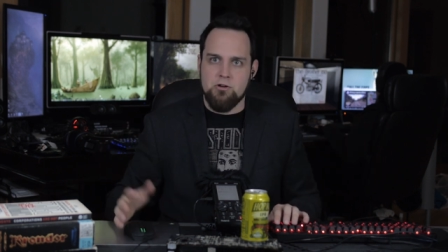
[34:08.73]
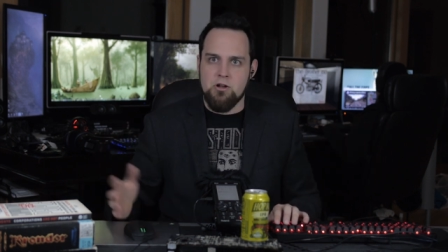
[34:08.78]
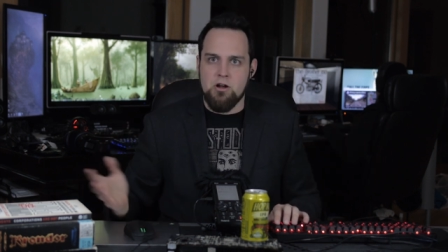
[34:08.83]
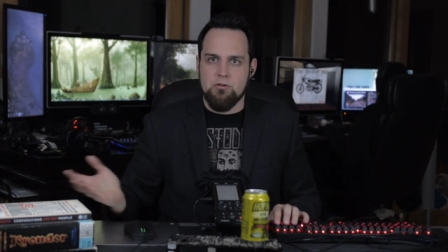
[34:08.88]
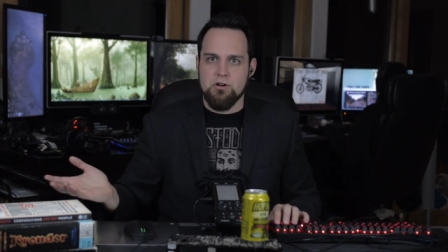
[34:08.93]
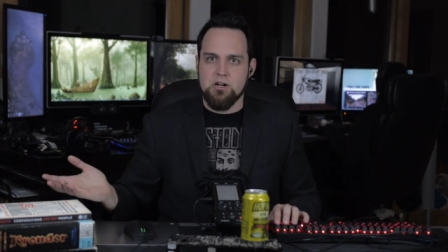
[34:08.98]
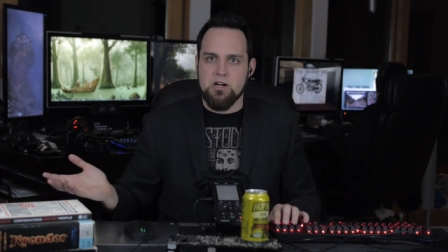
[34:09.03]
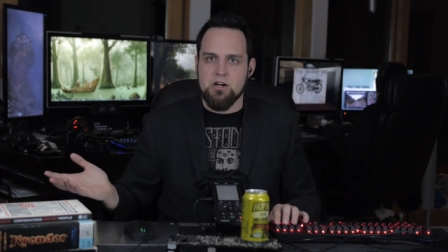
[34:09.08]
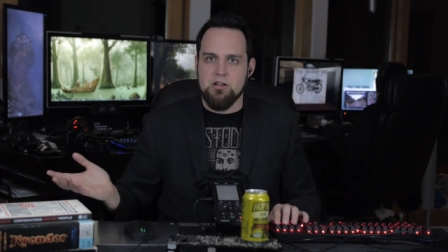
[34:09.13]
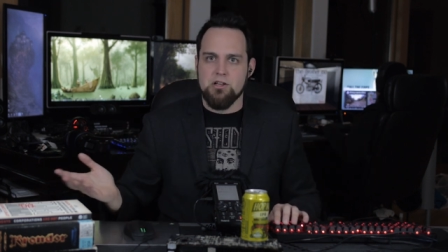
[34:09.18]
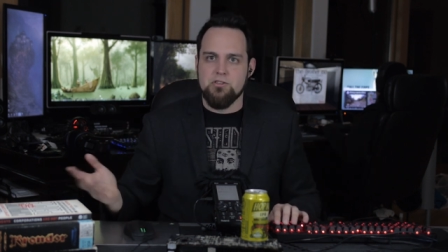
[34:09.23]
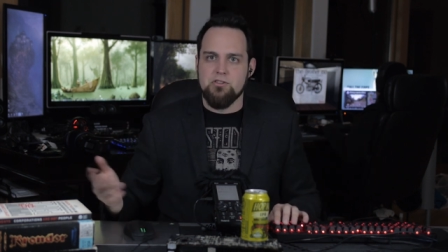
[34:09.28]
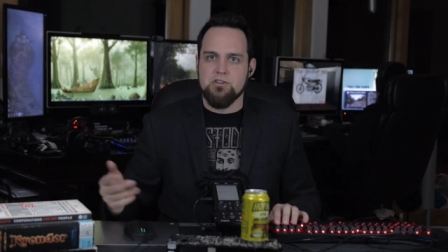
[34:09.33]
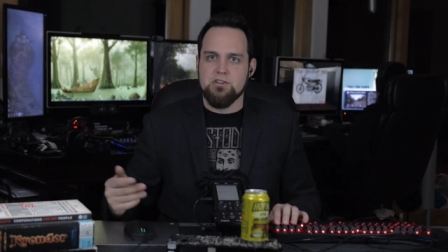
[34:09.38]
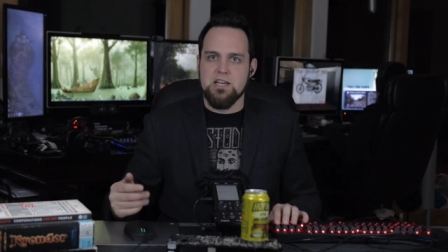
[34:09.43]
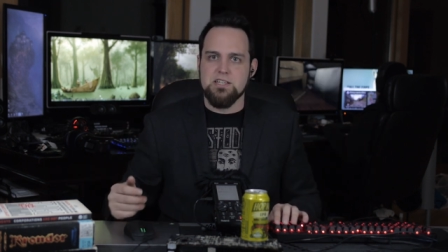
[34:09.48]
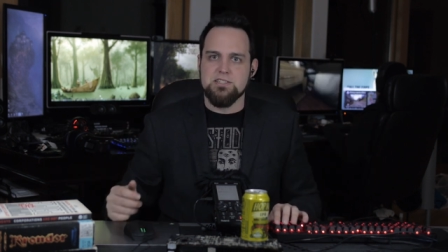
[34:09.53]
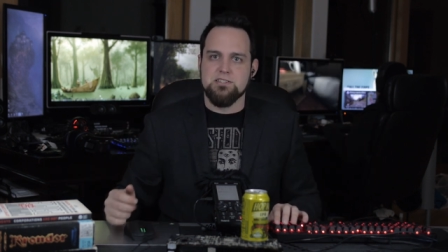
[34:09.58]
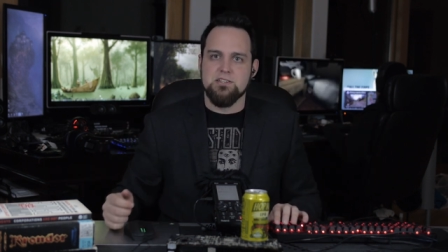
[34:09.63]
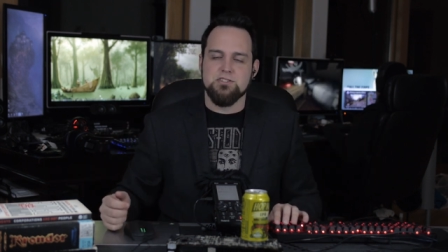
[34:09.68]
They're not recalling
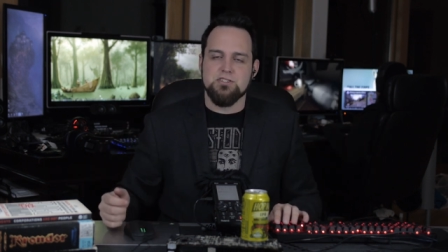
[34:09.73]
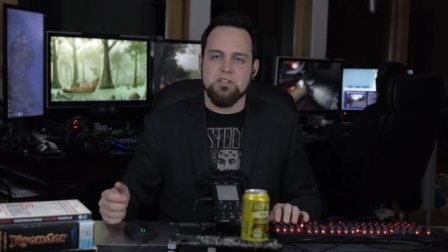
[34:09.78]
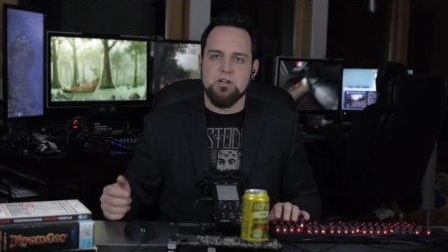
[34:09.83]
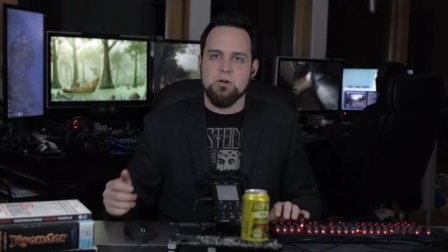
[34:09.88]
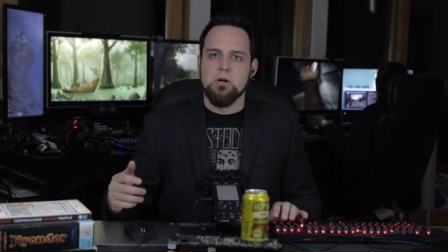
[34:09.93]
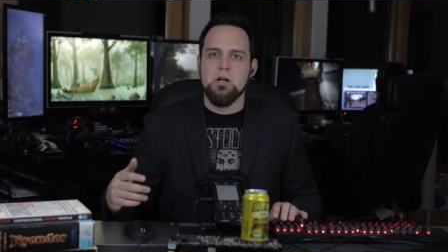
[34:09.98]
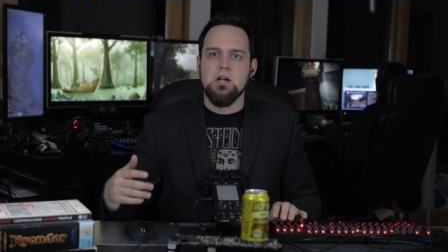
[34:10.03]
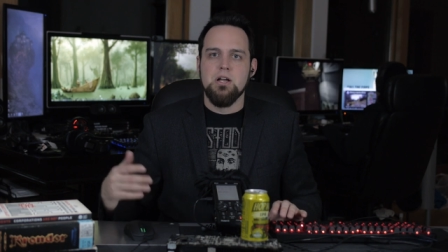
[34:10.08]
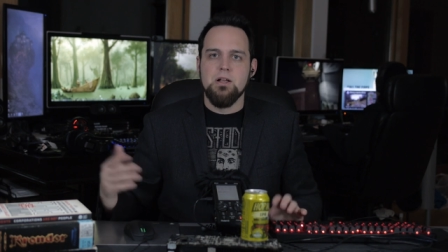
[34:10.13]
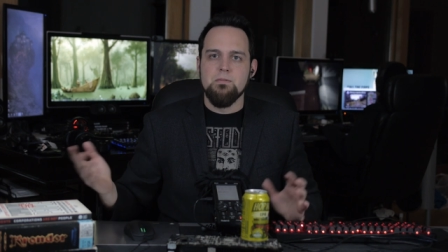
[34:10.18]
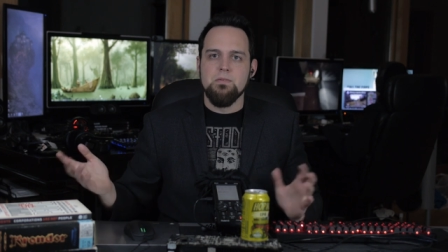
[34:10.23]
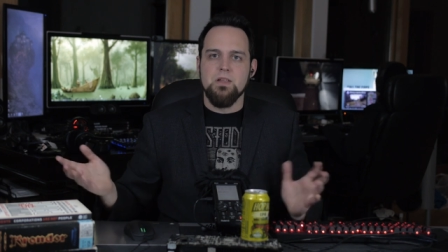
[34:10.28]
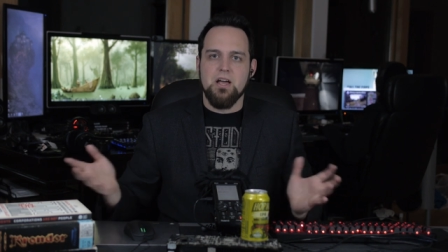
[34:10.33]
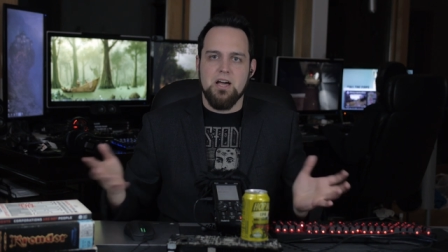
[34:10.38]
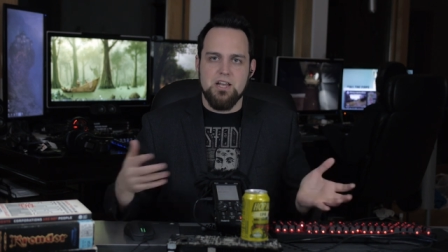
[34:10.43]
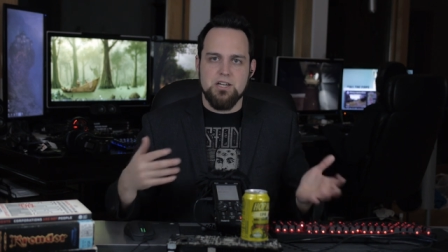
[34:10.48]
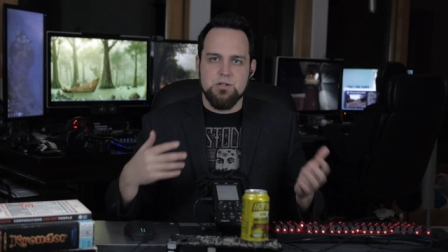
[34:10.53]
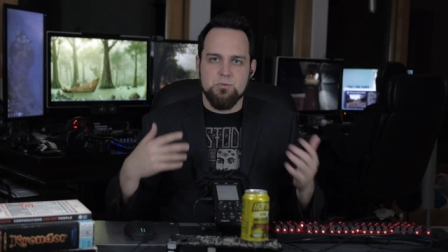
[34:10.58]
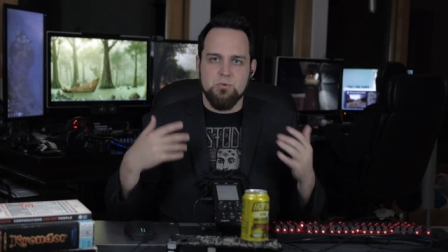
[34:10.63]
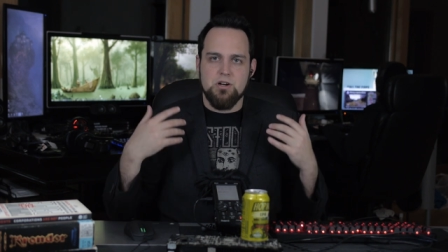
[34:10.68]
the Tesla. So
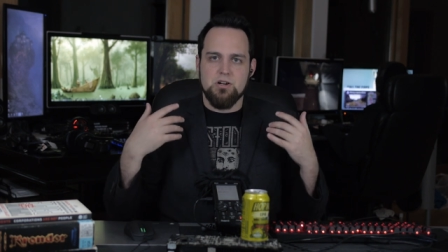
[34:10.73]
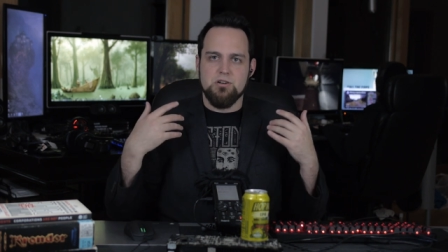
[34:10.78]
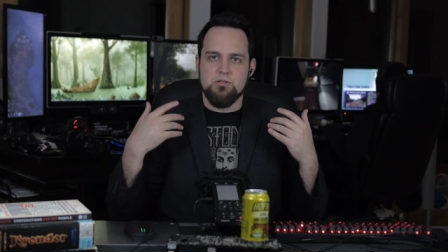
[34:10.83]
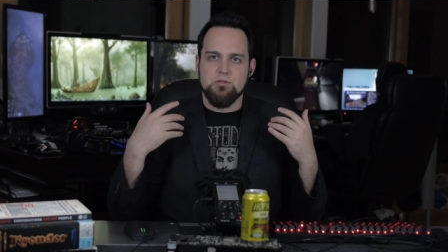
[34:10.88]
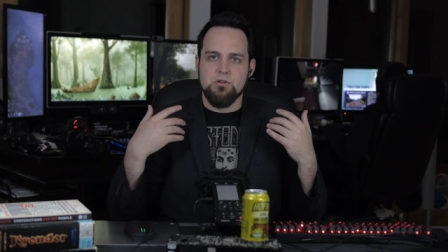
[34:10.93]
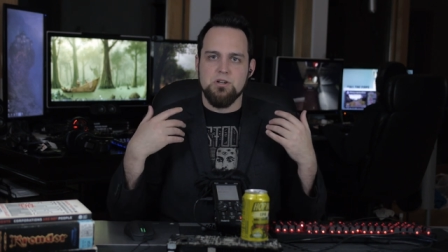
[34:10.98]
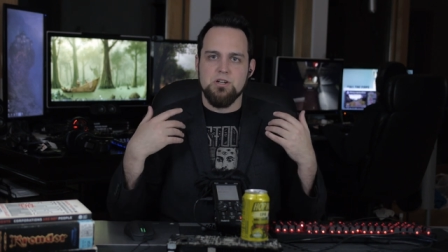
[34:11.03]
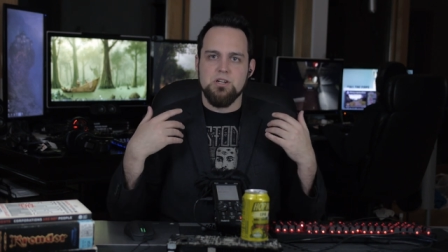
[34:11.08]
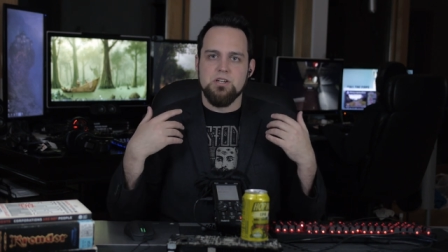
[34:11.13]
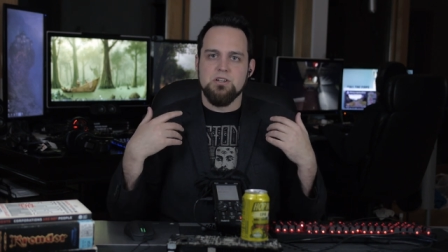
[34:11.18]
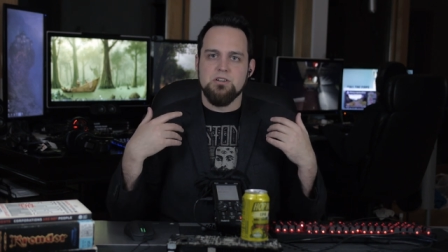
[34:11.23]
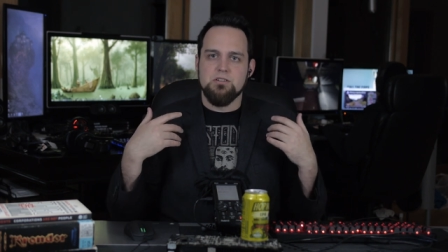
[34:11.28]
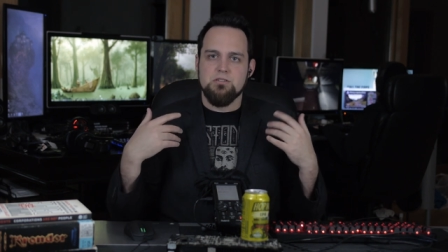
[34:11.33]
I just wanted to